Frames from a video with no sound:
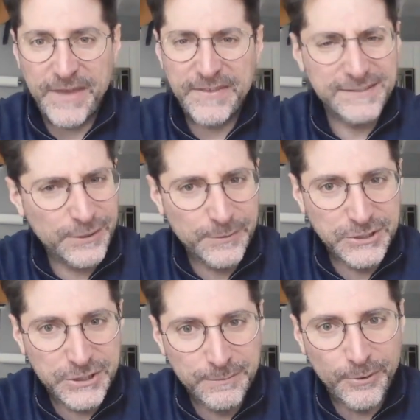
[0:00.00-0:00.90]
I think starting with
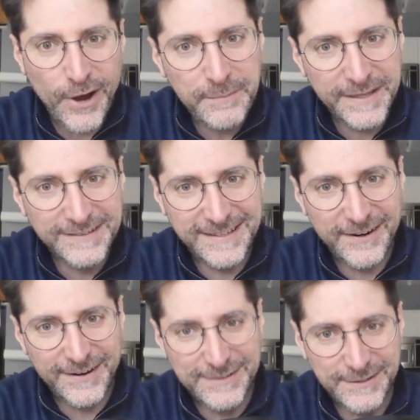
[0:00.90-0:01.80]
Jim Broadbent's
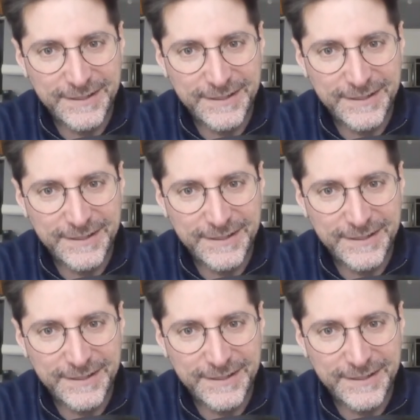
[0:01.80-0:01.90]
character,